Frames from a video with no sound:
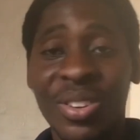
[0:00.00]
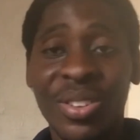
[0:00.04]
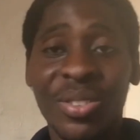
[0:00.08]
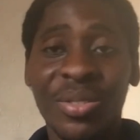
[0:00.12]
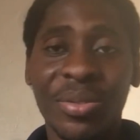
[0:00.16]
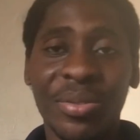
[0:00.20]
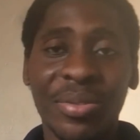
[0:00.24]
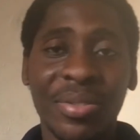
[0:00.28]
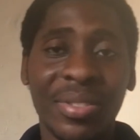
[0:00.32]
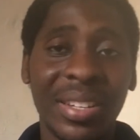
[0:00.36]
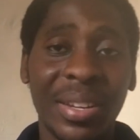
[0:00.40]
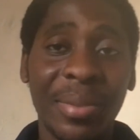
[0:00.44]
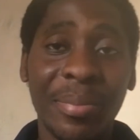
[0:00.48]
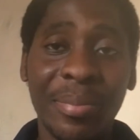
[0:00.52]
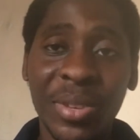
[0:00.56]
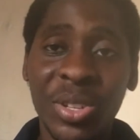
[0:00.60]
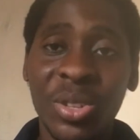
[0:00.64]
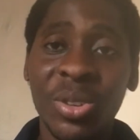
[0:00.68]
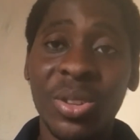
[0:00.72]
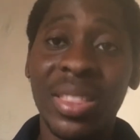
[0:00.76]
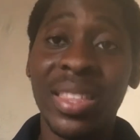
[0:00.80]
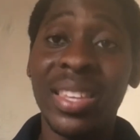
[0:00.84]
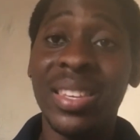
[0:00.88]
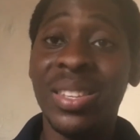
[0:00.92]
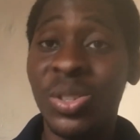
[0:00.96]
the major
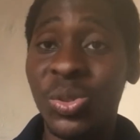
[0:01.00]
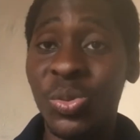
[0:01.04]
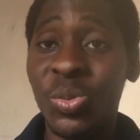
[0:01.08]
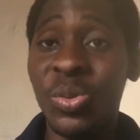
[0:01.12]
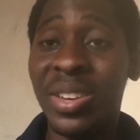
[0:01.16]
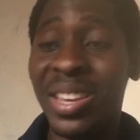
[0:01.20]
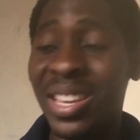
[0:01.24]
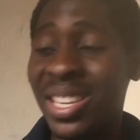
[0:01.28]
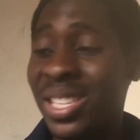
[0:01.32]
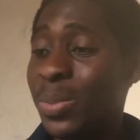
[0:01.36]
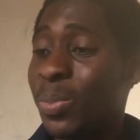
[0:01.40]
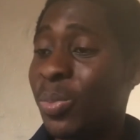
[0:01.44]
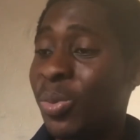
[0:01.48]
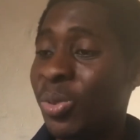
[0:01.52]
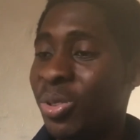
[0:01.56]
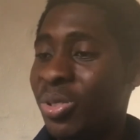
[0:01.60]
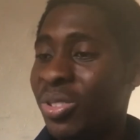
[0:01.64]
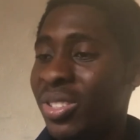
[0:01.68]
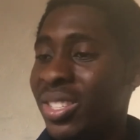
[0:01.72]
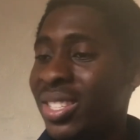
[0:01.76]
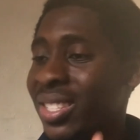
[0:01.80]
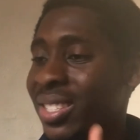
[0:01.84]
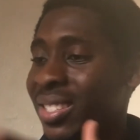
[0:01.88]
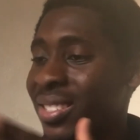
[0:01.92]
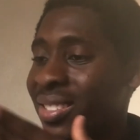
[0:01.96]
things we
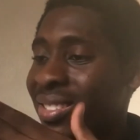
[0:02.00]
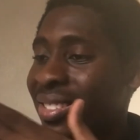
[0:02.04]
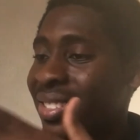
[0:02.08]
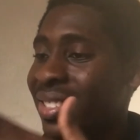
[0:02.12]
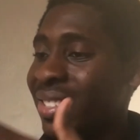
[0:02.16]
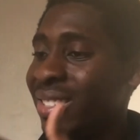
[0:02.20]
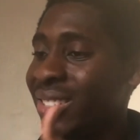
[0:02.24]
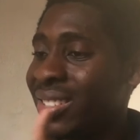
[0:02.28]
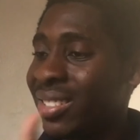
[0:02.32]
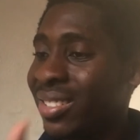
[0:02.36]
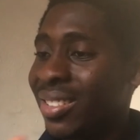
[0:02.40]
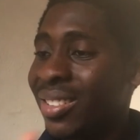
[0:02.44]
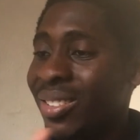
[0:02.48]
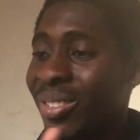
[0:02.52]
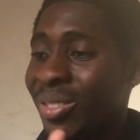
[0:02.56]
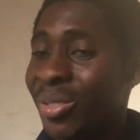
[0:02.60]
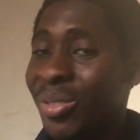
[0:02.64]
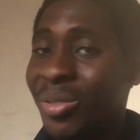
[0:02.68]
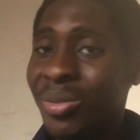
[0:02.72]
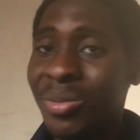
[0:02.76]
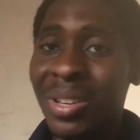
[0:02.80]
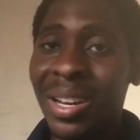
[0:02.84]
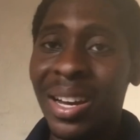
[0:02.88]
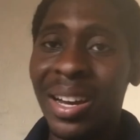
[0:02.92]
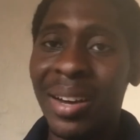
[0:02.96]
export,
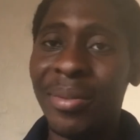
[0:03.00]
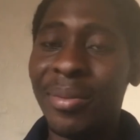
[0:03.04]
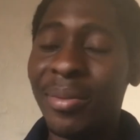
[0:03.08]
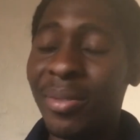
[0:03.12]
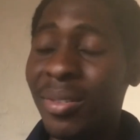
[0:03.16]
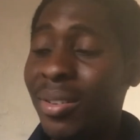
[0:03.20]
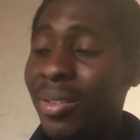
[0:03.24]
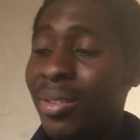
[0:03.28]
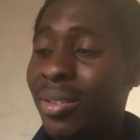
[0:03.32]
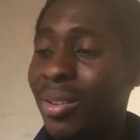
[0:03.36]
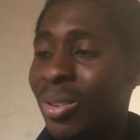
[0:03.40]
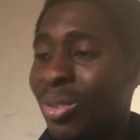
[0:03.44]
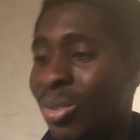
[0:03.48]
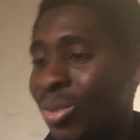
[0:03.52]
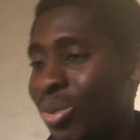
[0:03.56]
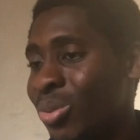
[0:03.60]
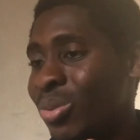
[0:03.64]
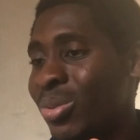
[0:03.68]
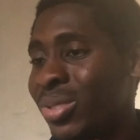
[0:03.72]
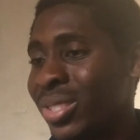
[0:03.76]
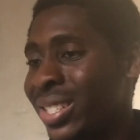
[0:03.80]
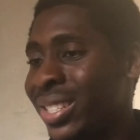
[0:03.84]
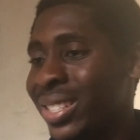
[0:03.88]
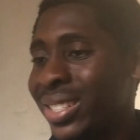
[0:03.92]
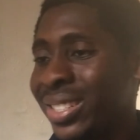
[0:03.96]
we are
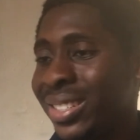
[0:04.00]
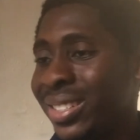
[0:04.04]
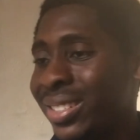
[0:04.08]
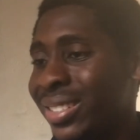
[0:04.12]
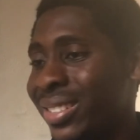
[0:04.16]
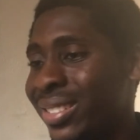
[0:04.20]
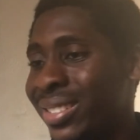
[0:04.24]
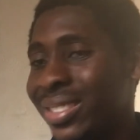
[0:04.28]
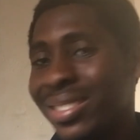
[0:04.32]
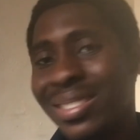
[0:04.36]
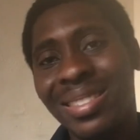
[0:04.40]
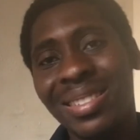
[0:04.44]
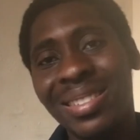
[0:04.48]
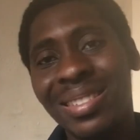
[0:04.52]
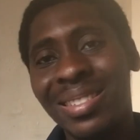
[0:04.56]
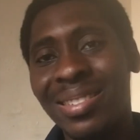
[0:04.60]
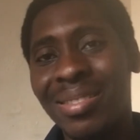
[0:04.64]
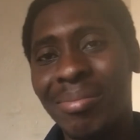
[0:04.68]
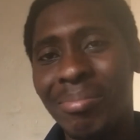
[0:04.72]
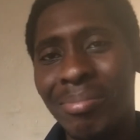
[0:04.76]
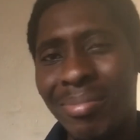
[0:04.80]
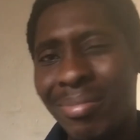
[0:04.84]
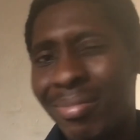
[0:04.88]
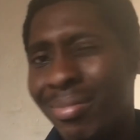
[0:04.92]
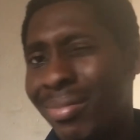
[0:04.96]
losing
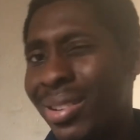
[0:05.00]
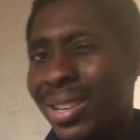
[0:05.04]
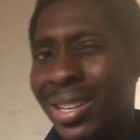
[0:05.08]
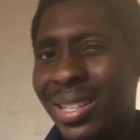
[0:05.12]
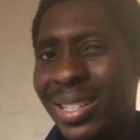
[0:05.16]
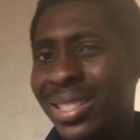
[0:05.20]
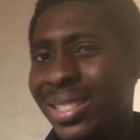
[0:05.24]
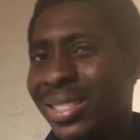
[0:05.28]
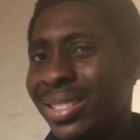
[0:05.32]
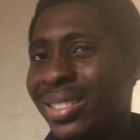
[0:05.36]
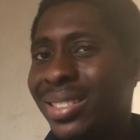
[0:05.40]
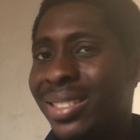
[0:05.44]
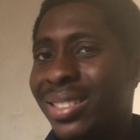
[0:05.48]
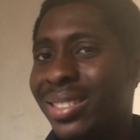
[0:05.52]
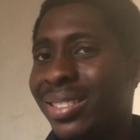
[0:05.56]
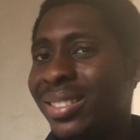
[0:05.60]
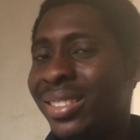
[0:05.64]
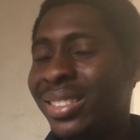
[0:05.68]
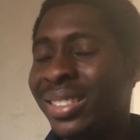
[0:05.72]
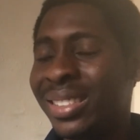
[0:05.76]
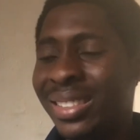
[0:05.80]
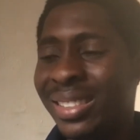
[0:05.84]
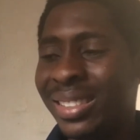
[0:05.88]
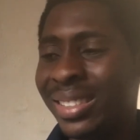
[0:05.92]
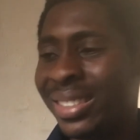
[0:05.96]
money
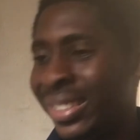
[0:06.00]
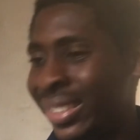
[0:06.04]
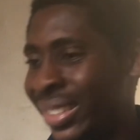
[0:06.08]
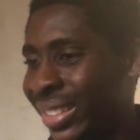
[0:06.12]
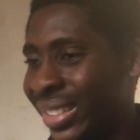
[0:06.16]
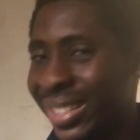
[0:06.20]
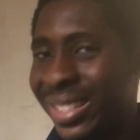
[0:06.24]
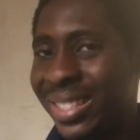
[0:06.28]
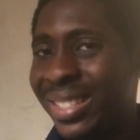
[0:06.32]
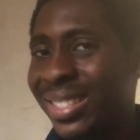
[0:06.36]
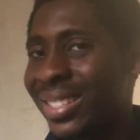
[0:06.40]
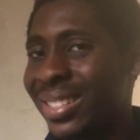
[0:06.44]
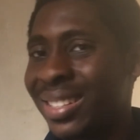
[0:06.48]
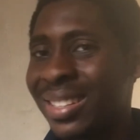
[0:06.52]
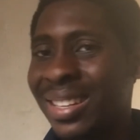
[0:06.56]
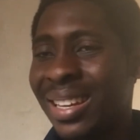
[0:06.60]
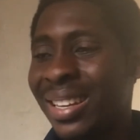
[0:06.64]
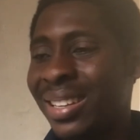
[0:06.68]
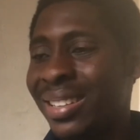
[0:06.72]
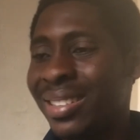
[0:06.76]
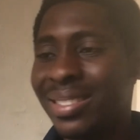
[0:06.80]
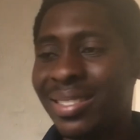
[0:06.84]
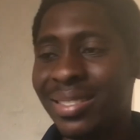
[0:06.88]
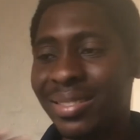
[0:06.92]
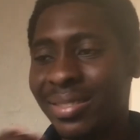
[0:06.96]
in it.
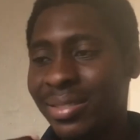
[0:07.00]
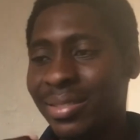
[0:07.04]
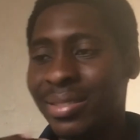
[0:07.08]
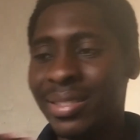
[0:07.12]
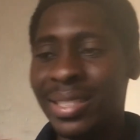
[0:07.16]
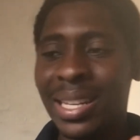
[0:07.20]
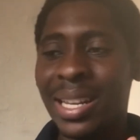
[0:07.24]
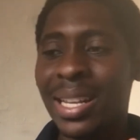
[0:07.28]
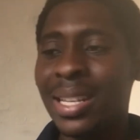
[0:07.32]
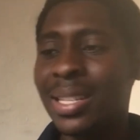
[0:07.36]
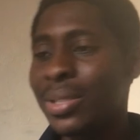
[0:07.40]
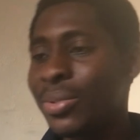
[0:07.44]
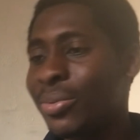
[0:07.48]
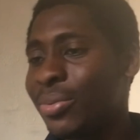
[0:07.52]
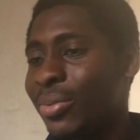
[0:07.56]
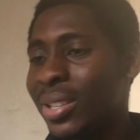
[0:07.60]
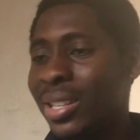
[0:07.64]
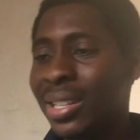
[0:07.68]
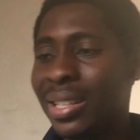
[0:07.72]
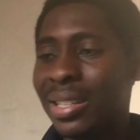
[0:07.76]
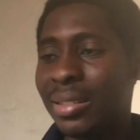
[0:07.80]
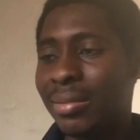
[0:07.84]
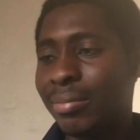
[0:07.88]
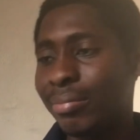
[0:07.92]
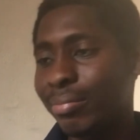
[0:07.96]
Like, it doesn't
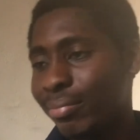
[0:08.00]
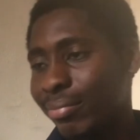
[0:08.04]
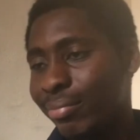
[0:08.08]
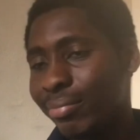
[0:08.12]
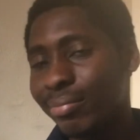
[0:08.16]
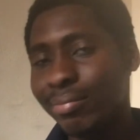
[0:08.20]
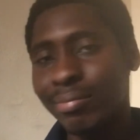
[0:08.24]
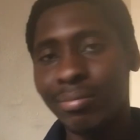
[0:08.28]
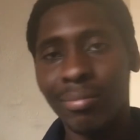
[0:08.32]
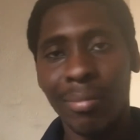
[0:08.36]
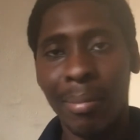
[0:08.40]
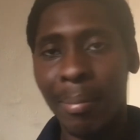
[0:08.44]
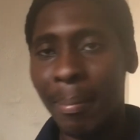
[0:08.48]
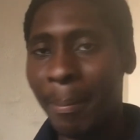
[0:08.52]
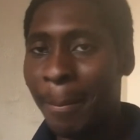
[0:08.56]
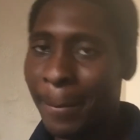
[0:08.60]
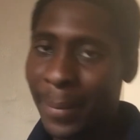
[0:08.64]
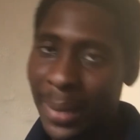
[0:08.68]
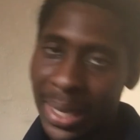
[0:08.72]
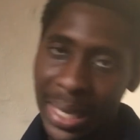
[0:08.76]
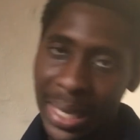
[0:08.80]
really make